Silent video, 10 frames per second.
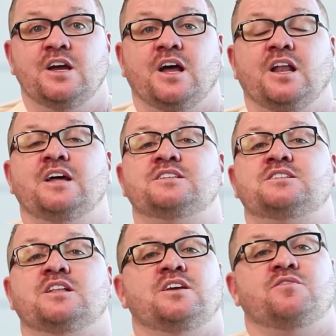and
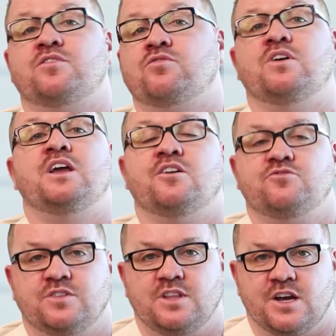let's leave
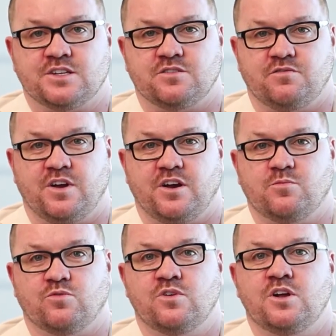$300,000
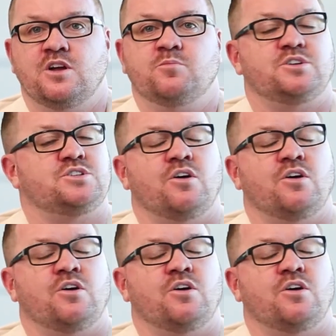variable. But